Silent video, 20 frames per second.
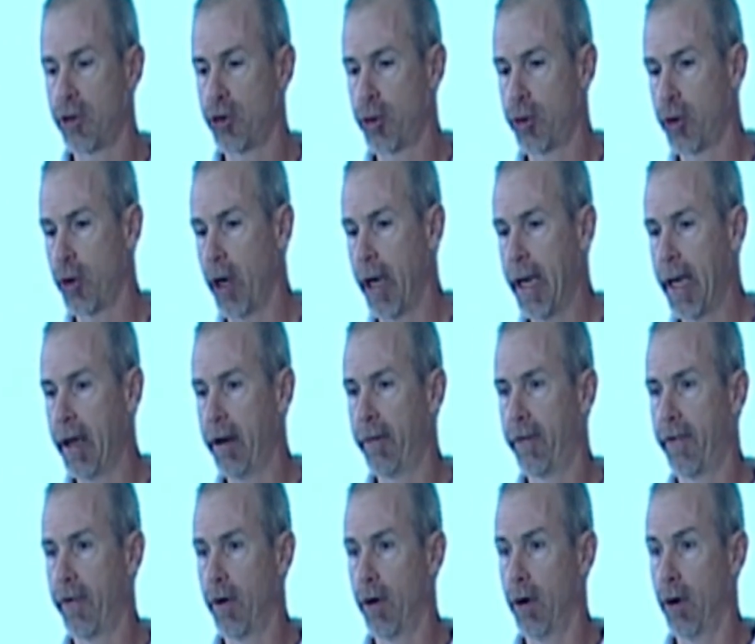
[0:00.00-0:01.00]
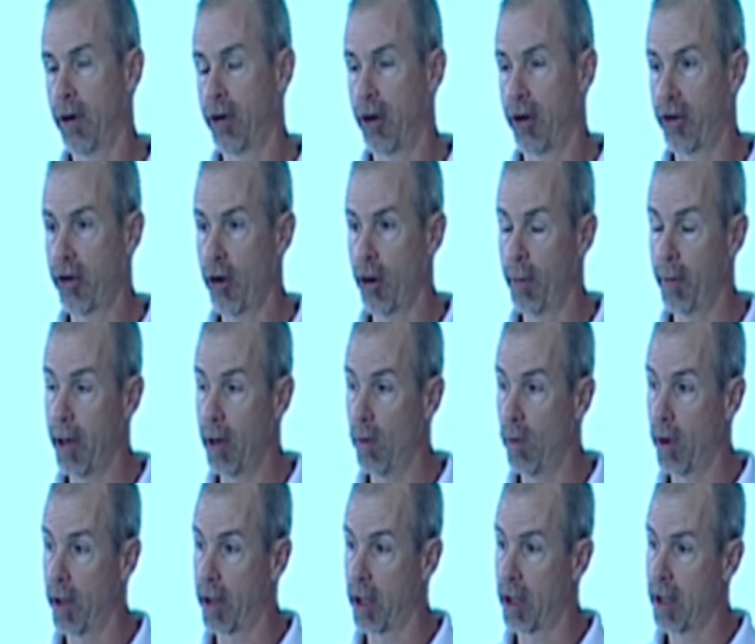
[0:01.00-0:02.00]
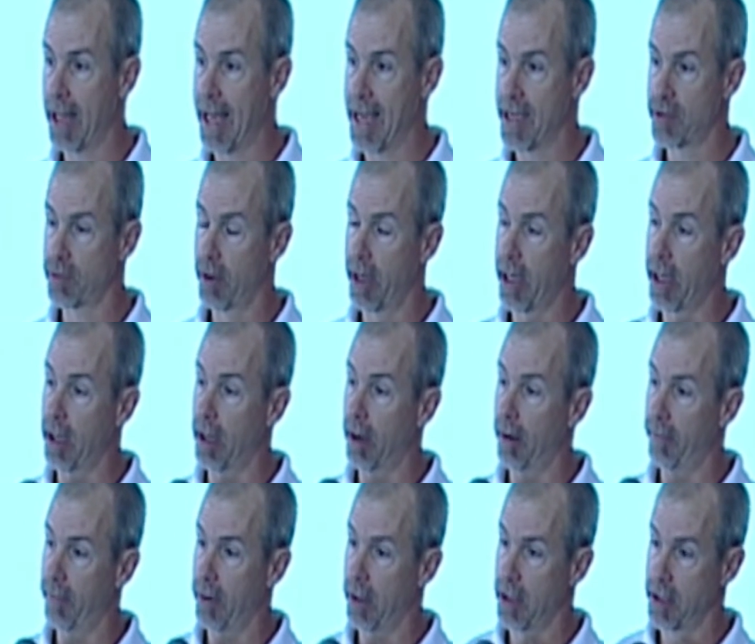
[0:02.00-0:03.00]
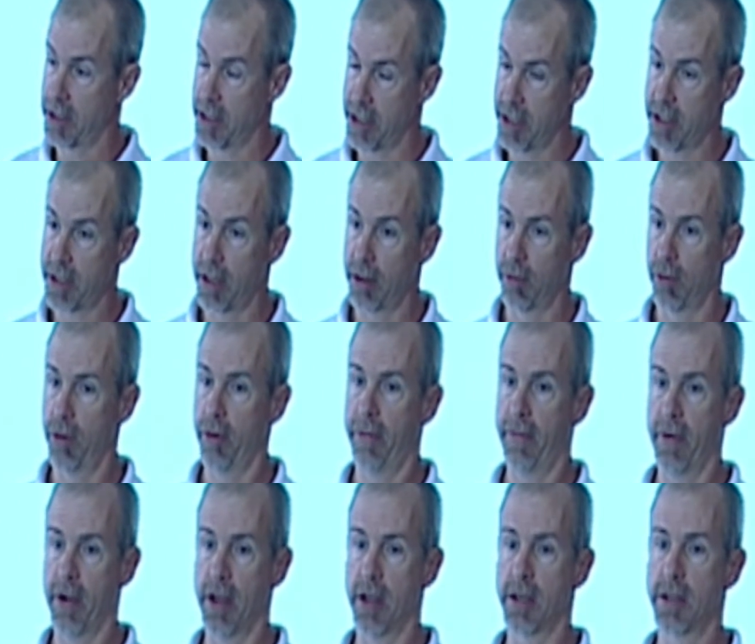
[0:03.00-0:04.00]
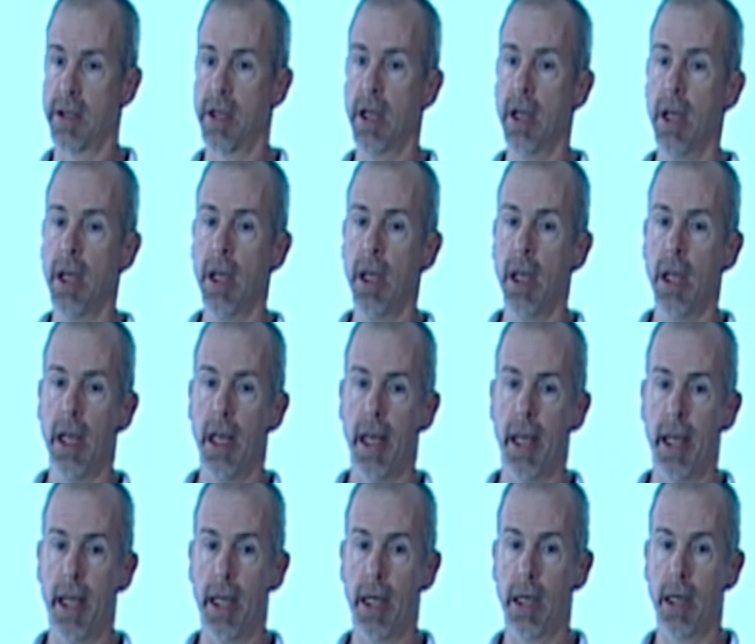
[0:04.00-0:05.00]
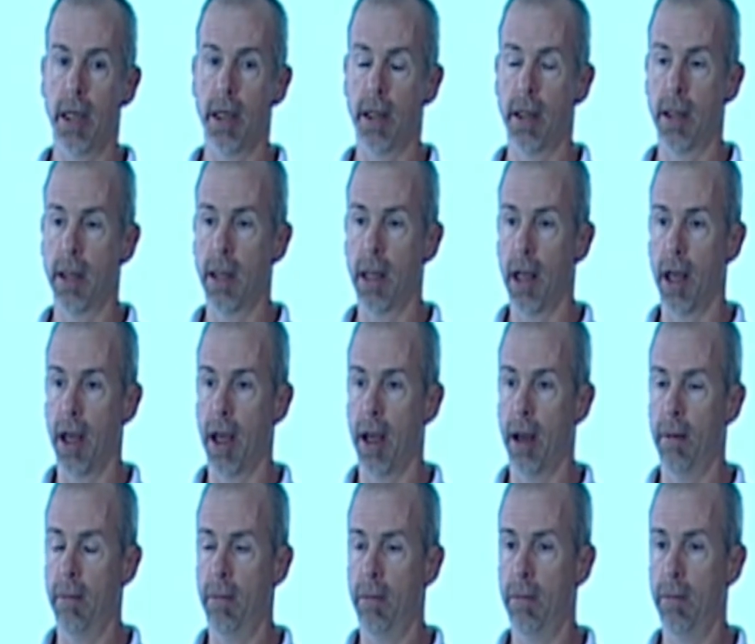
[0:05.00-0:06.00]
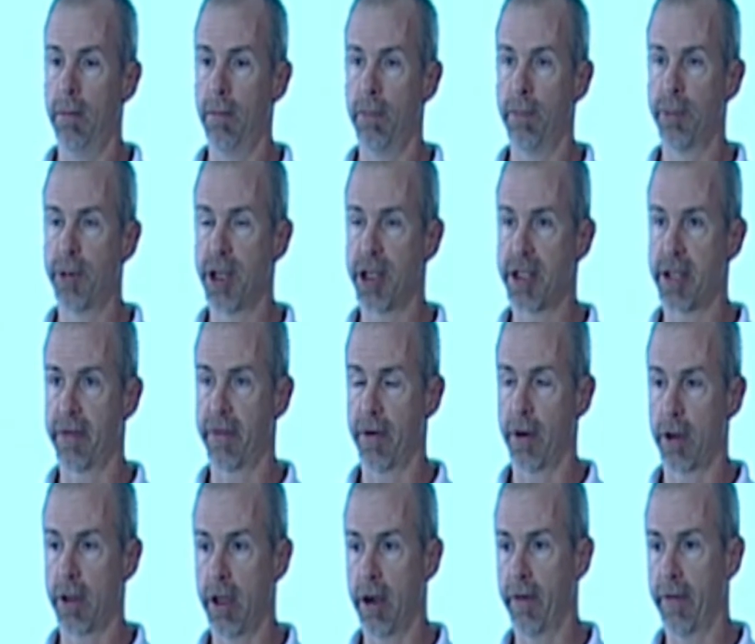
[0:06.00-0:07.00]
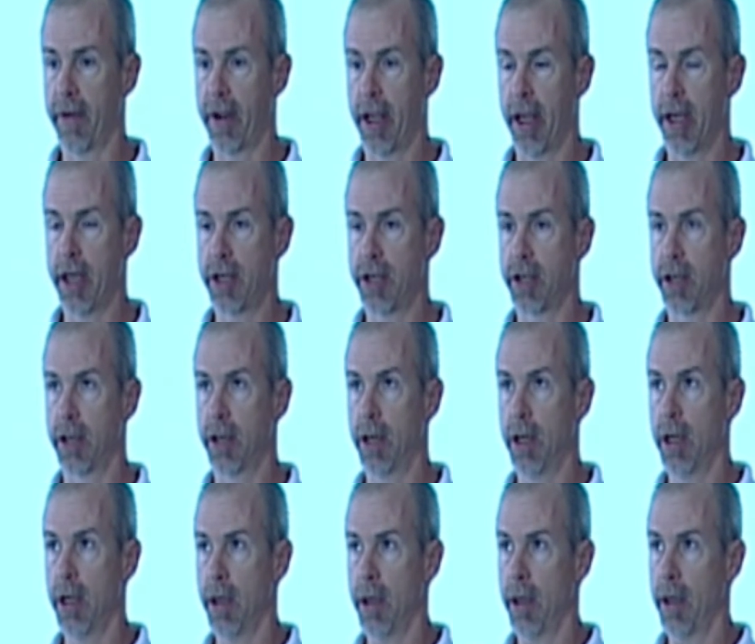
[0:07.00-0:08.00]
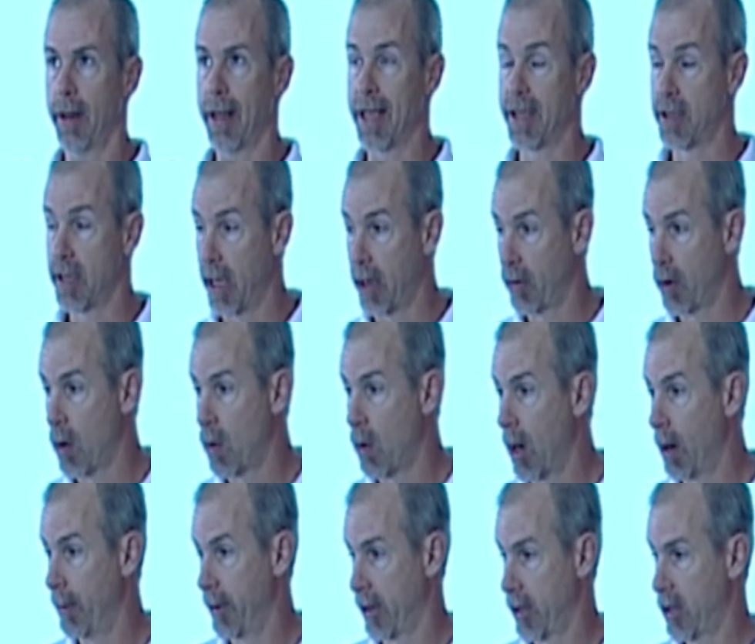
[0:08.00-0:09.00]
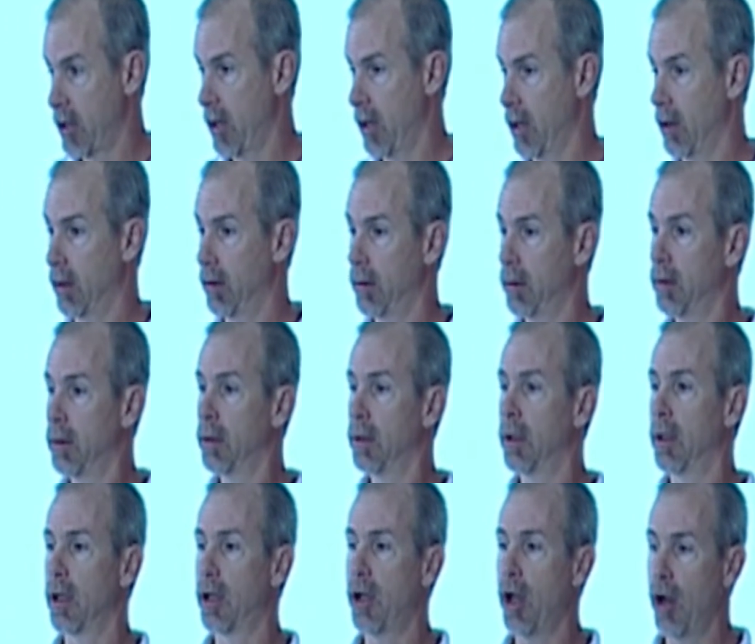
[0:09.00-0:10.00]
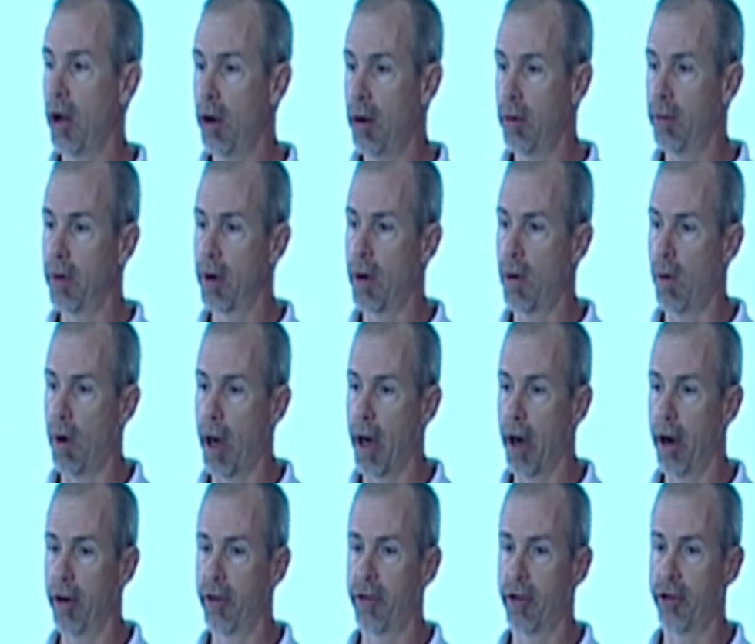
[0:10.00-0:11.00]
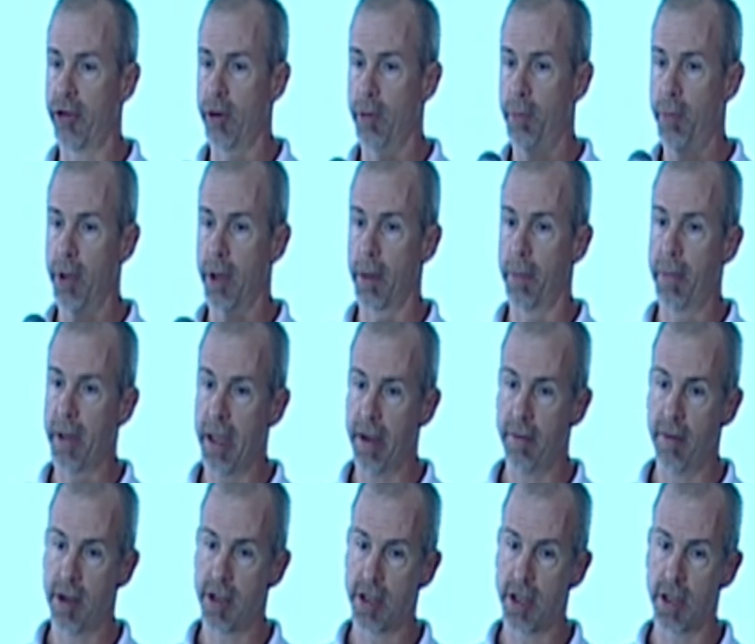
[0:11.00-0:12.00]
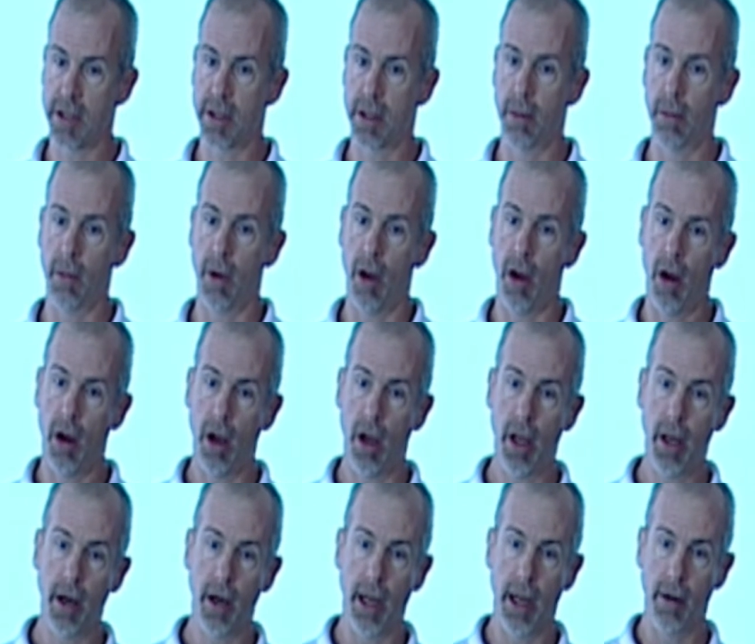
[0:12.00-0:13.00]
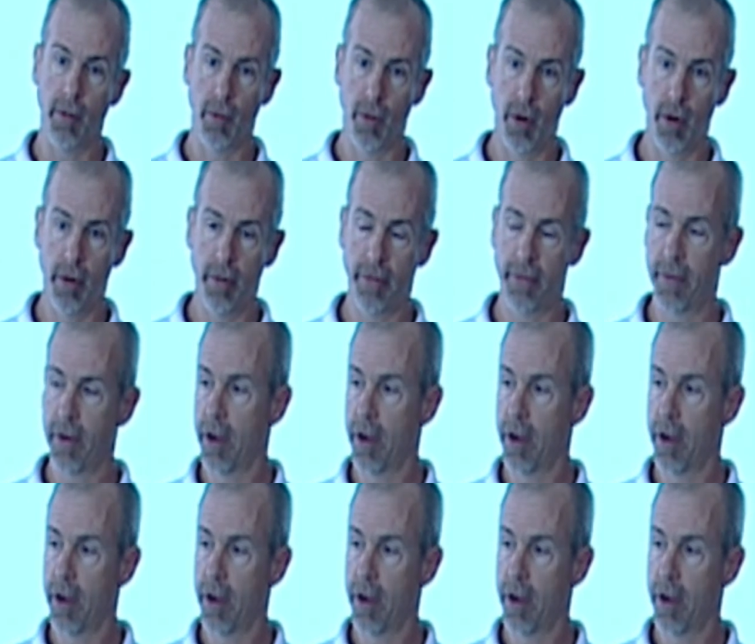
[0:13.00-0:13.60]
training for determining what the class rating of the existing roof is. And just for clarification, that's not a requirement of the code. The code requires that you put a PV system on a roof